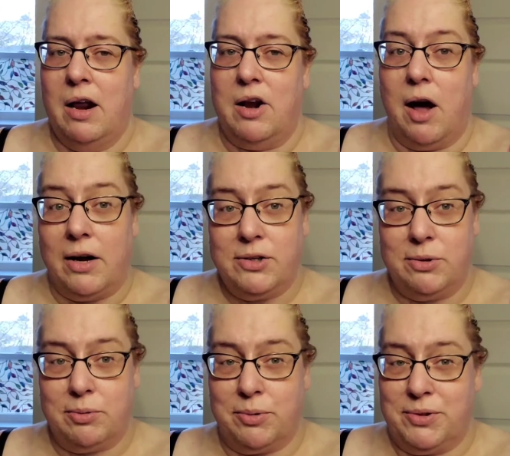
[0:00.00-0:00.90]
not do
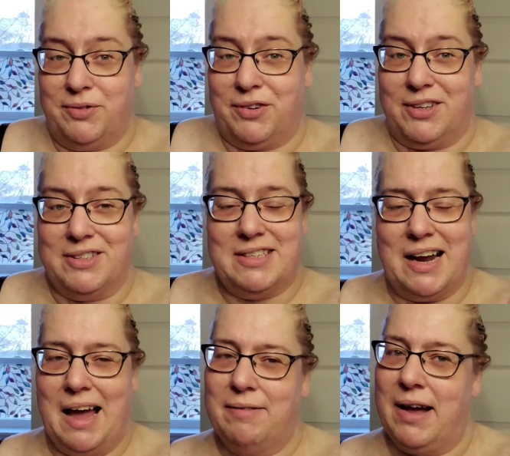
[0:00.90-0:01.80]
the roots first.
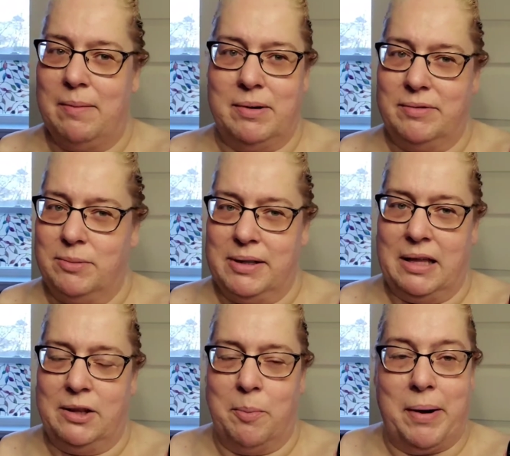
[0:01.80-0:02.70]
I have a habit of doing
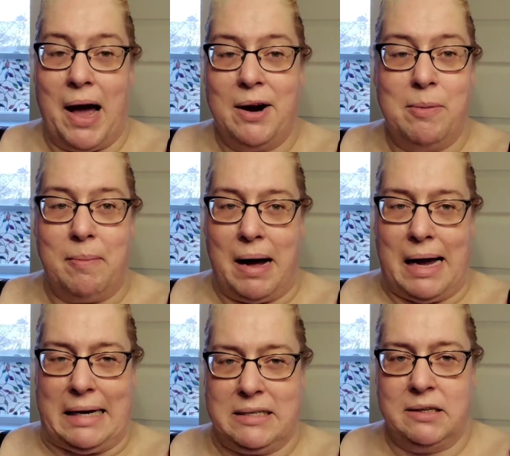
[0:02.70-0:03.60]
that though, but I don't
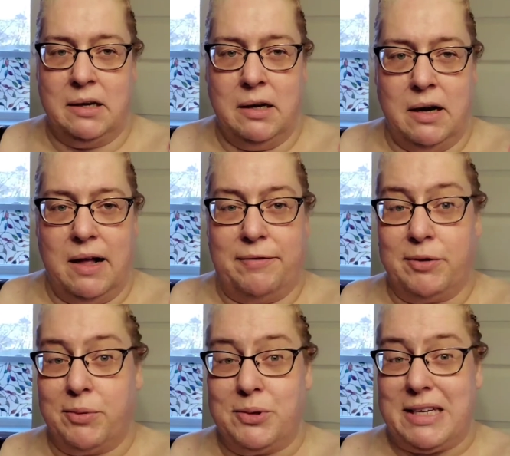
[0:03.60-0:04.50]
mind if
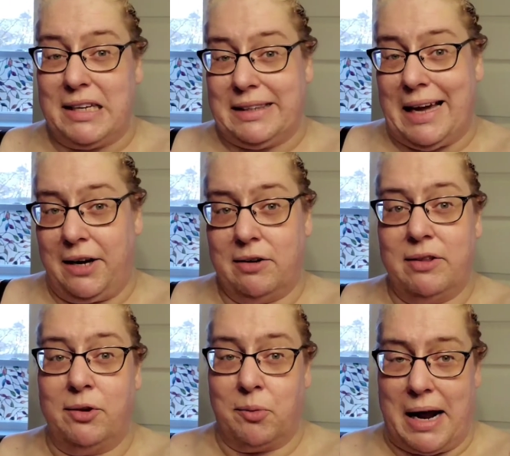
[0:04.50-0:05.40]
the roots get lighter
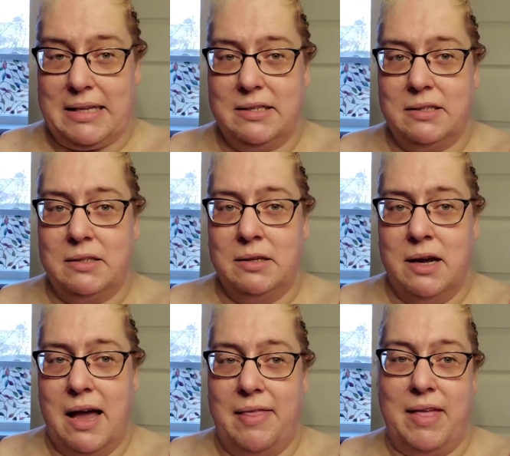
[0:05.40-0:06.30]
than the rest,
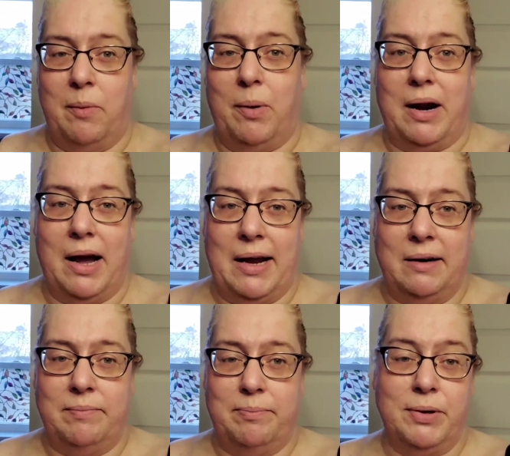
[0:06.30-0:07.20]
and then when
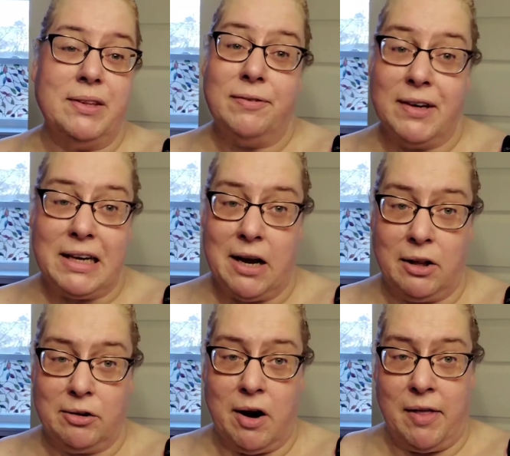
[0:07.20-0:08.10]
I put the funky
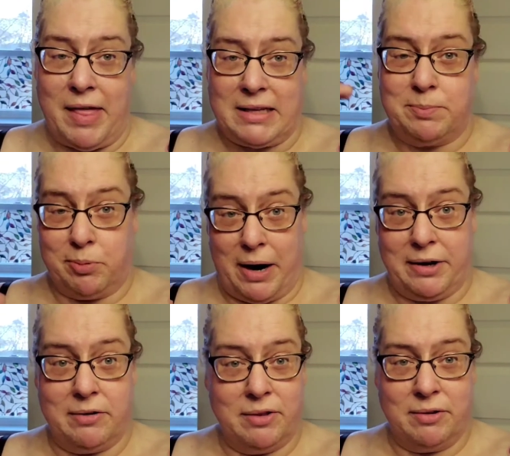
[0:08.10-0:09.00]
color on, that's
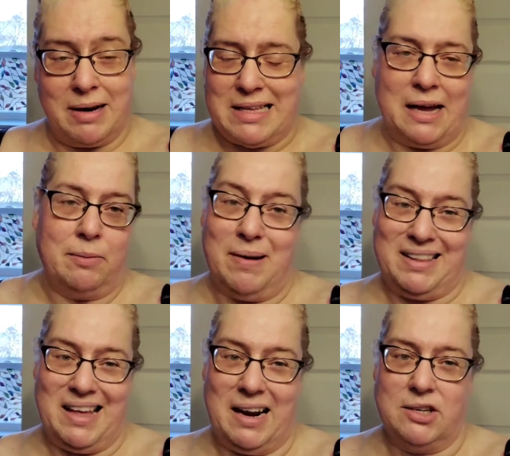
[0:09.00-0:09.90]
brighter than the rest. I don't
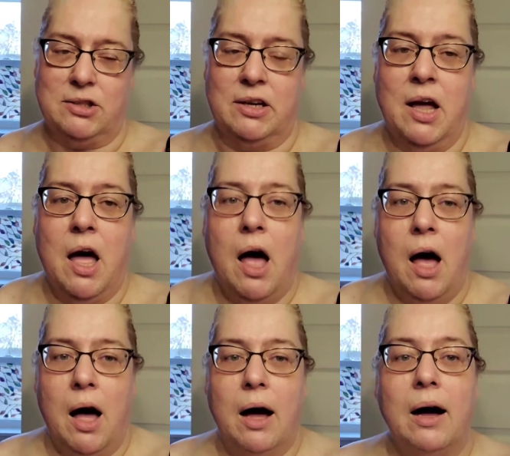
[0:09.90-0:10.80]
mind that actually.
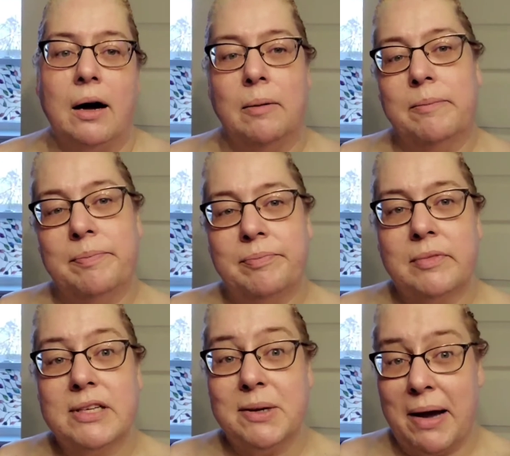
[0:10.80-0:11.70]

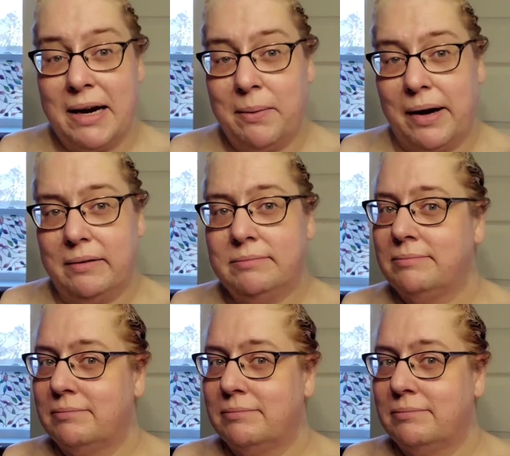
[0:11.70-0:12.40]
So anyway,